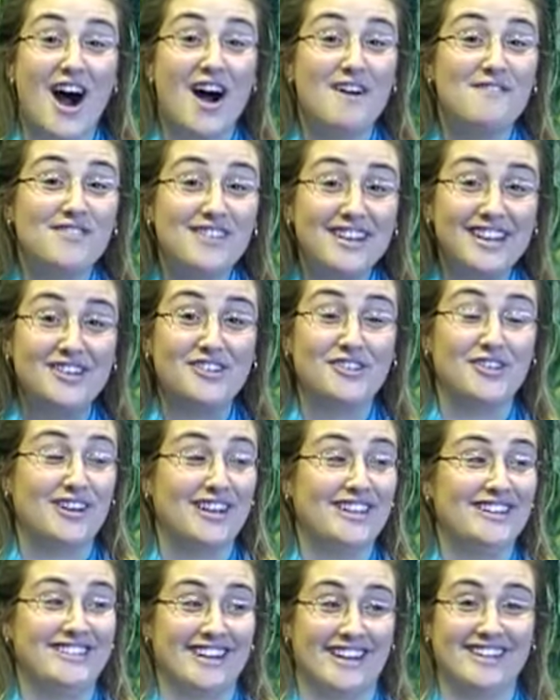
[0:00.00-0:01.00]
I've
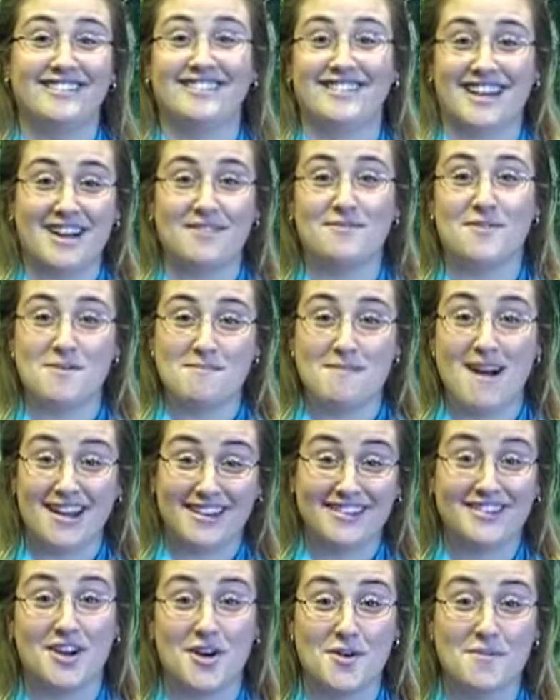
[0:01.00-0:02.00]
literally just done what
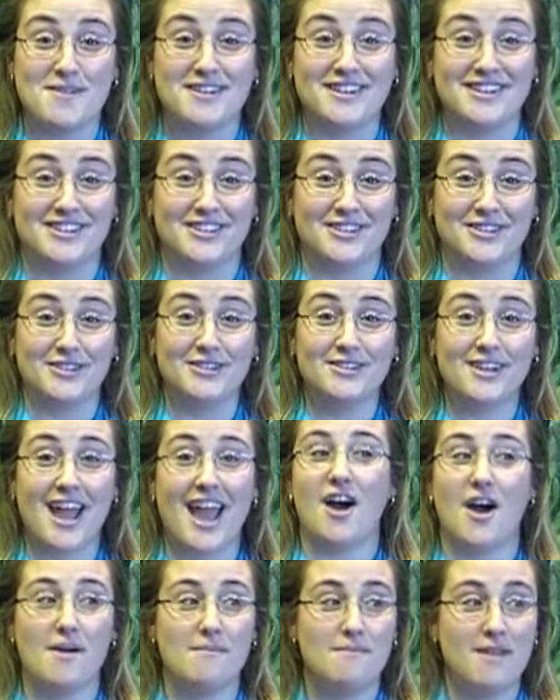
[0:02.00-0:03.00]
Marc's told me to do,
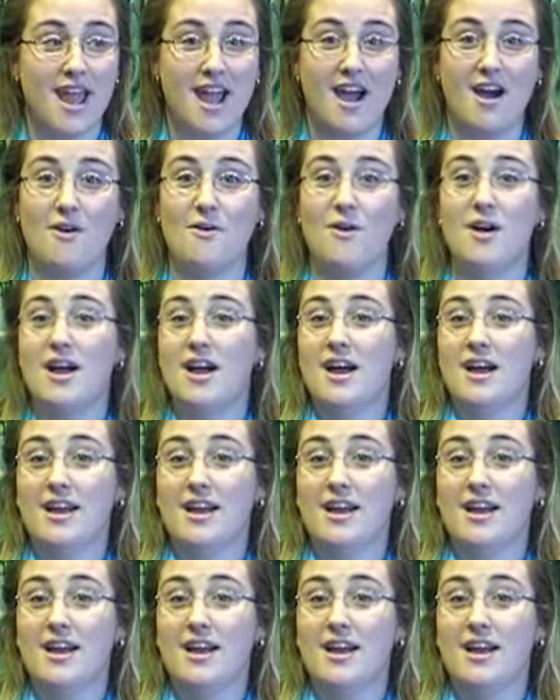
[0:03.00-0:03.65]
and I'm now